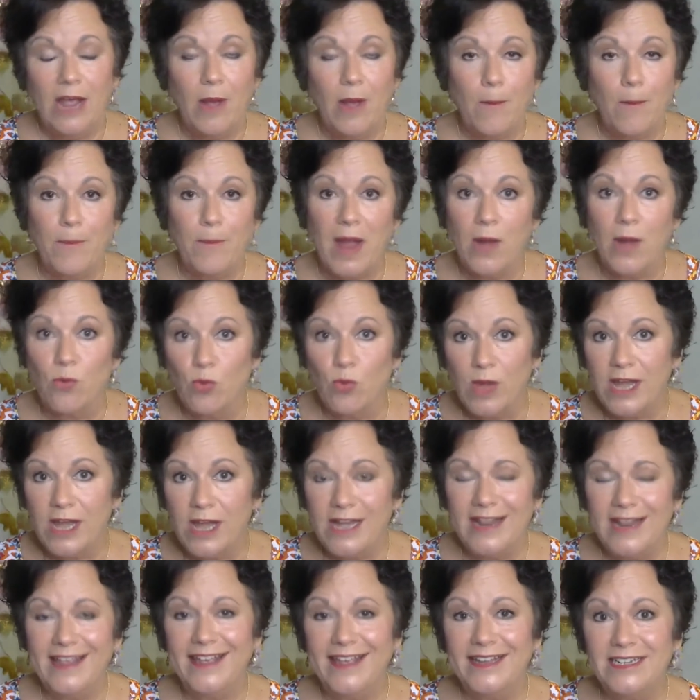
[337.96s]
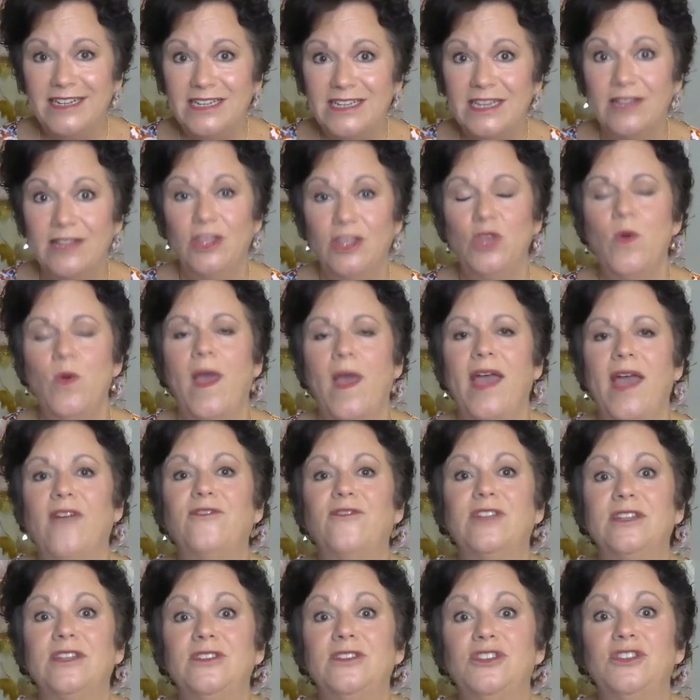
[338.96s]
by reading it, you have right.
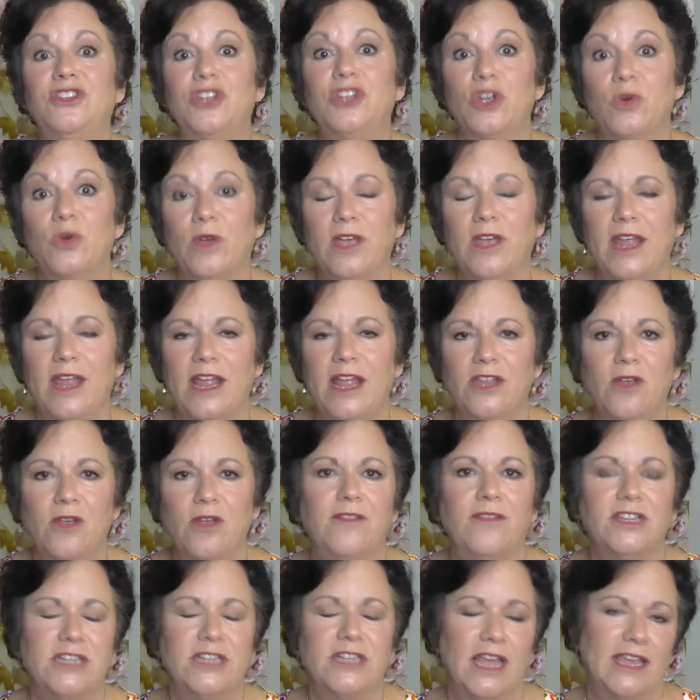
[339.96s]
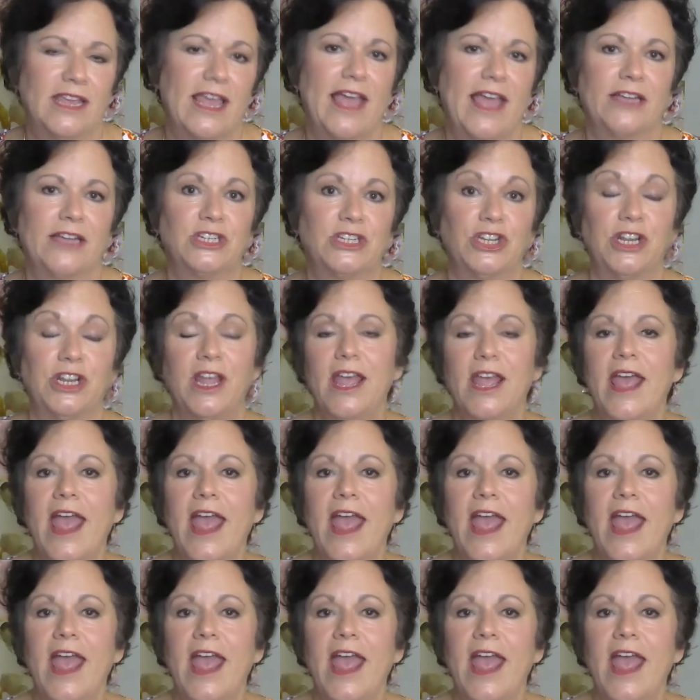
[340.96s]
to do it and you have to take action.